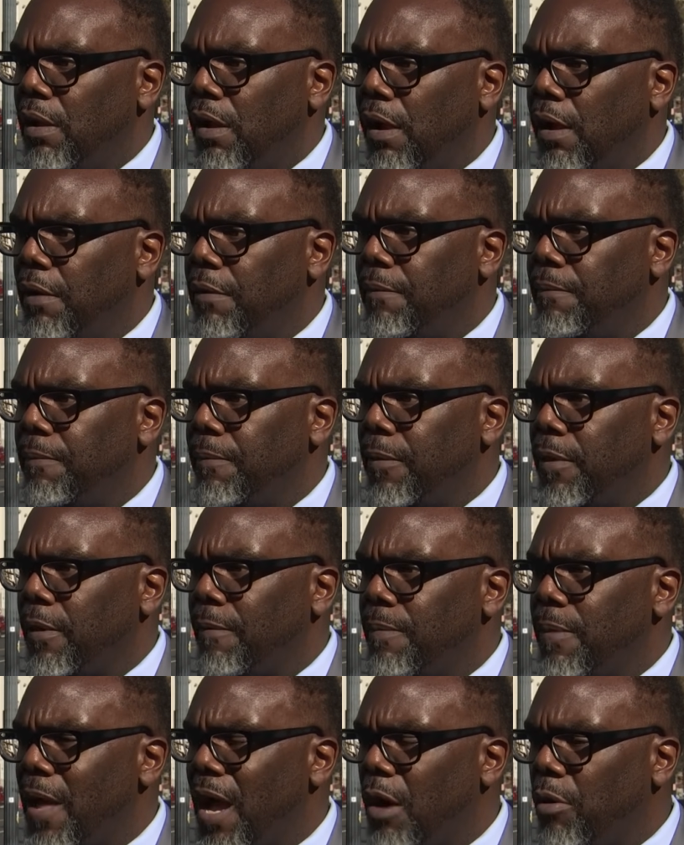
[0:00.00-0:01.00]
Um,
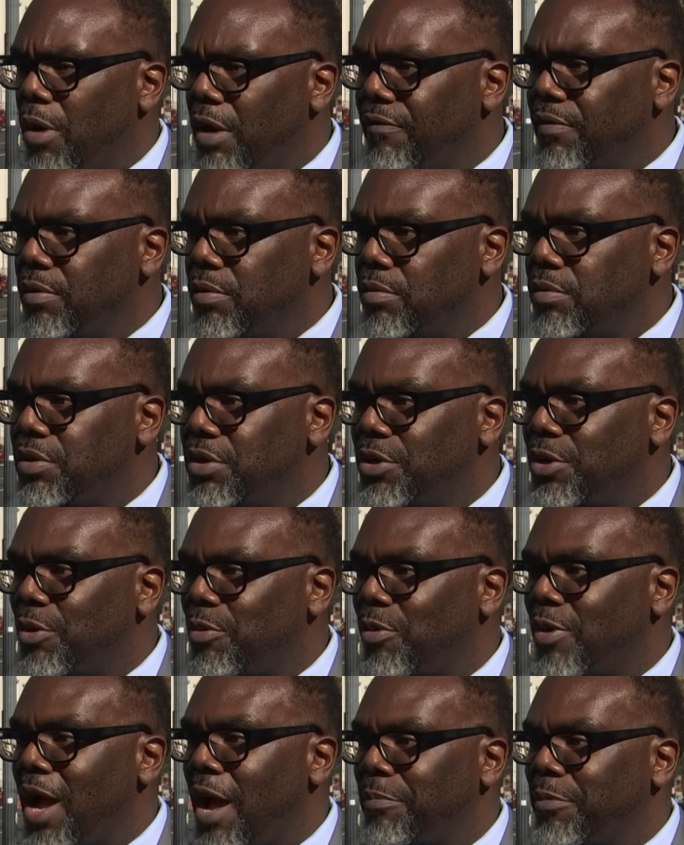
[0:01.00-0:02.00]
however, you
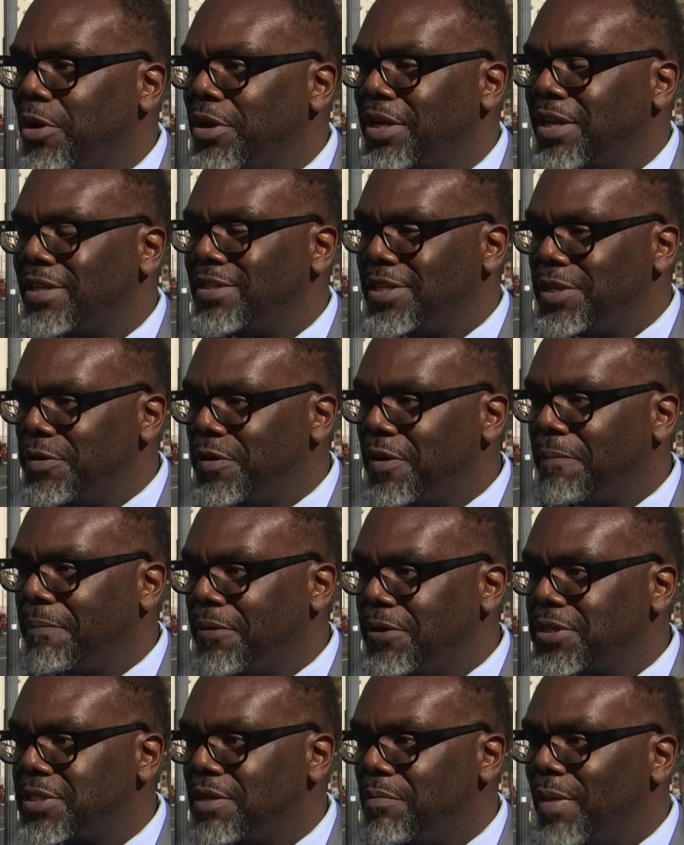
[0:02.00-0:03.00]
know, I'm going to continue to
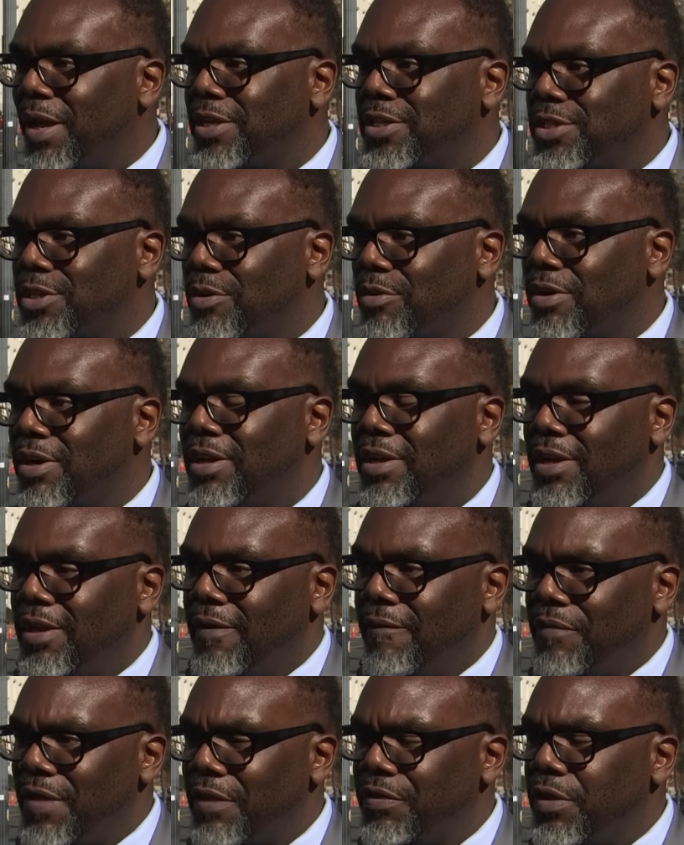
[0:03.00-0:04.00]
push to make sure
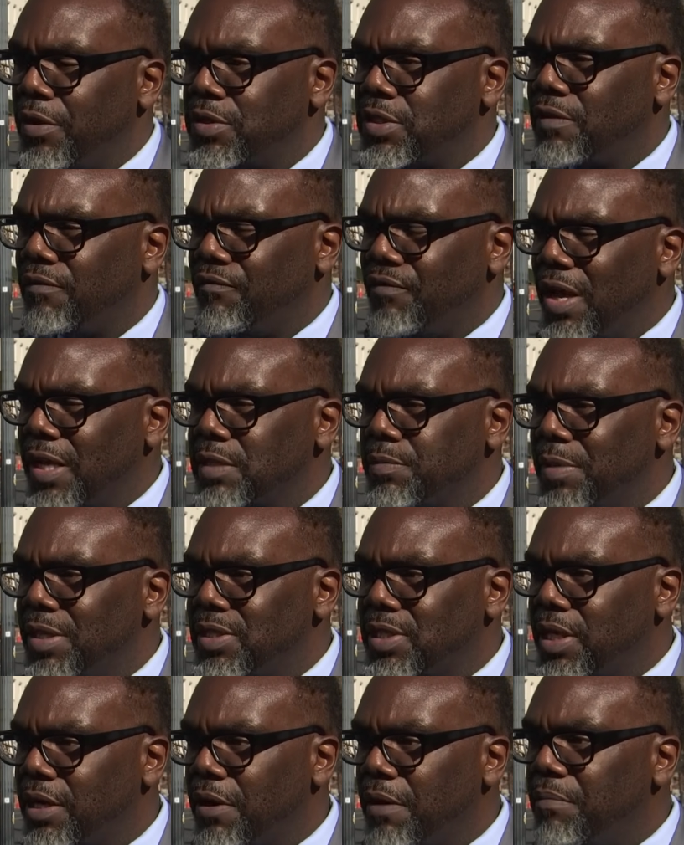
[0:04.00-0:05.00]
that those
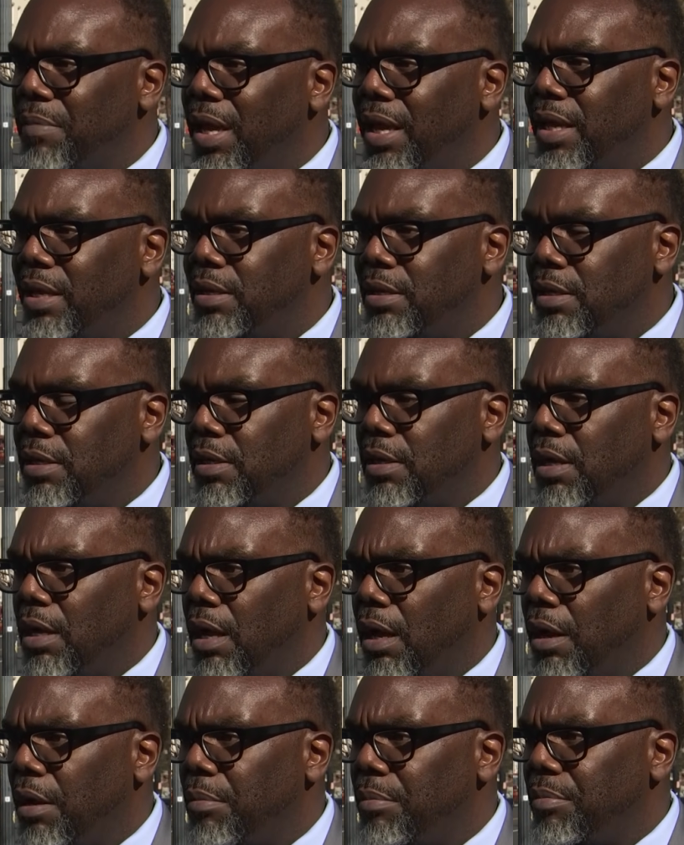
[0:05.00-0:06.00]
investments that are made
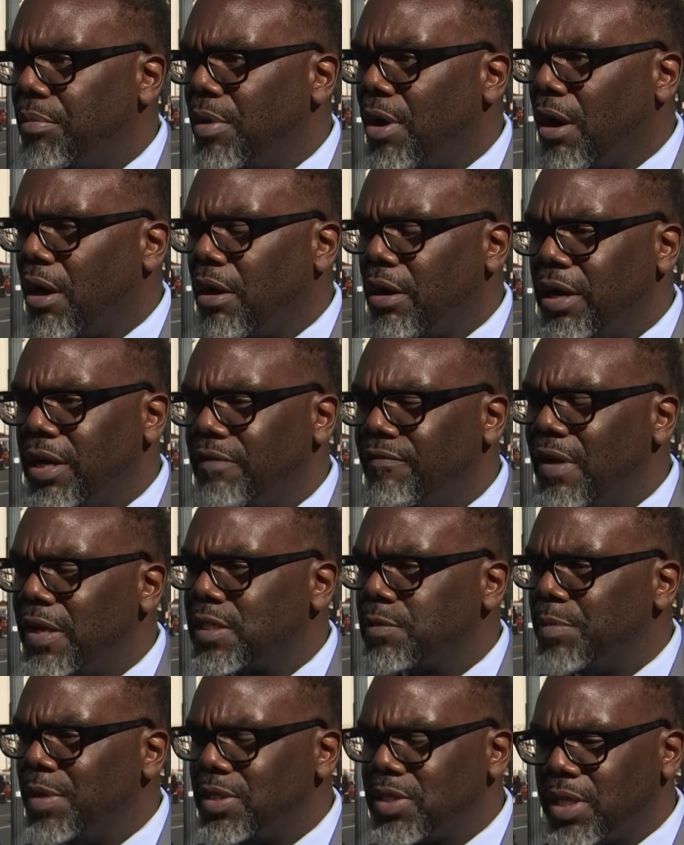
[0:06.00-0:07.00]
um, are
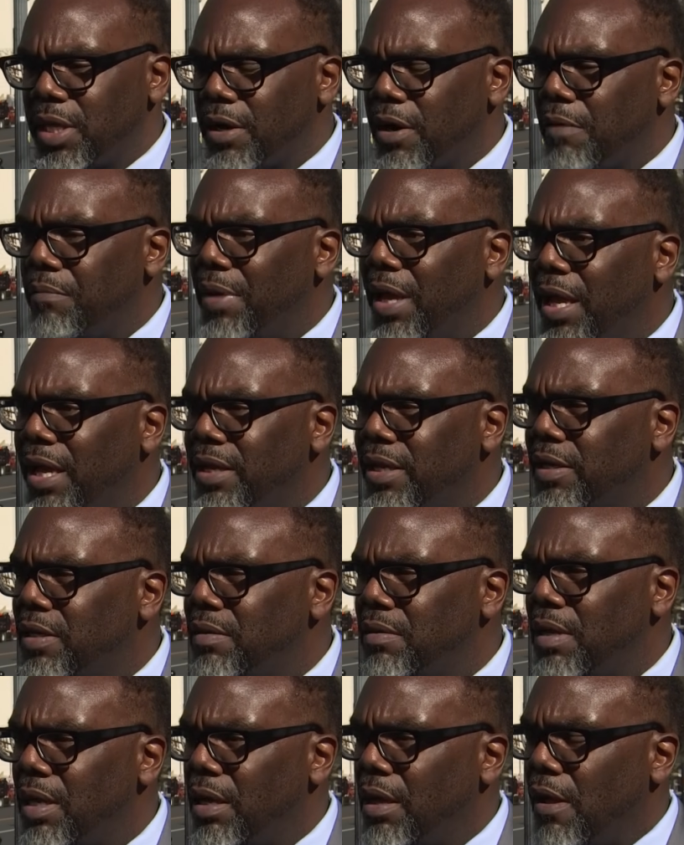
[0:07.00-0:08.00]
investments that are made
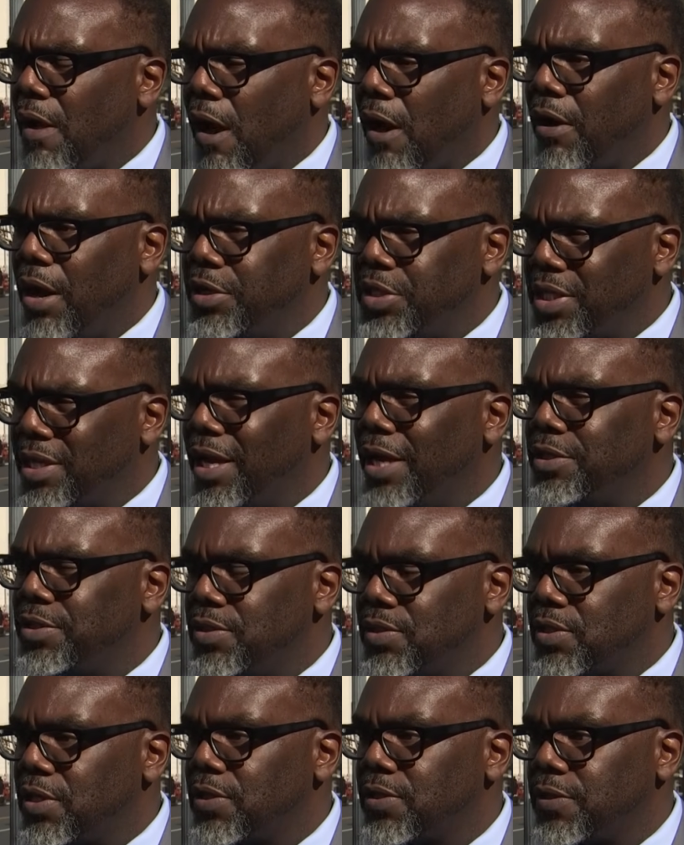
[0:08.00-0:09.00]
in our education
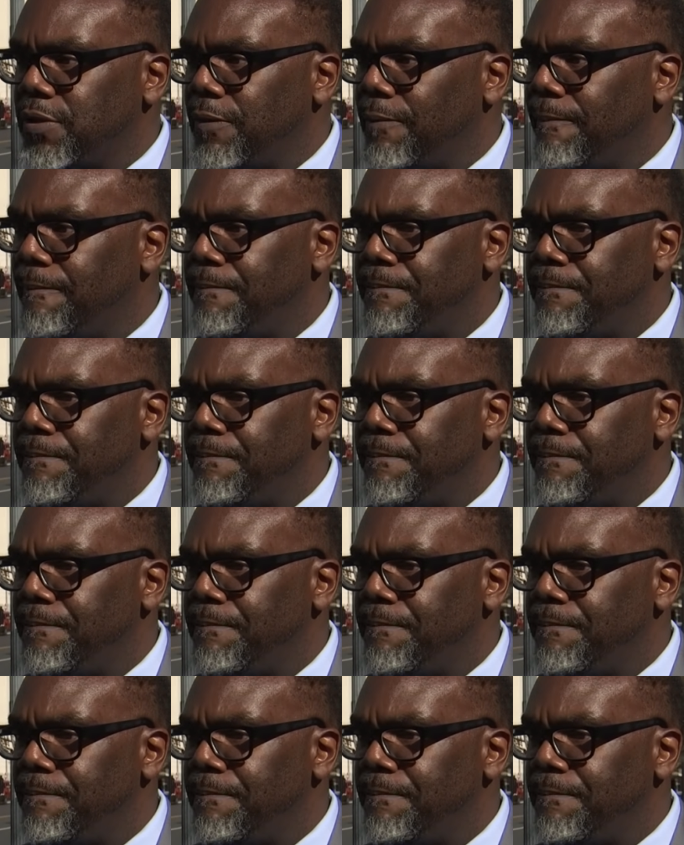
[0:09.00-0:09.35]
system.